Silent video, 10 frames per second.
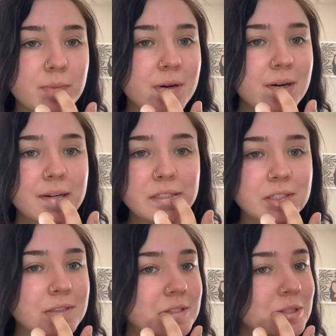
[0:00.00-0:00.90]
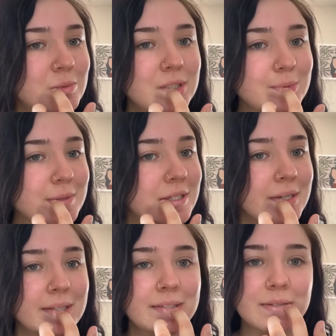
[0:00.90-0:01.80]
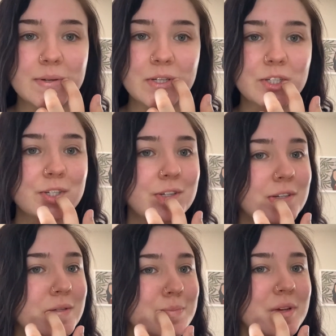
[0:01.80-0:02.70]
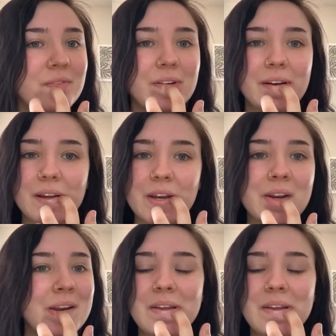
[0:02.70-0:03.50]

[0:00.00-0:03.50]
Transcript: but I just washed my hands, so it should be fine.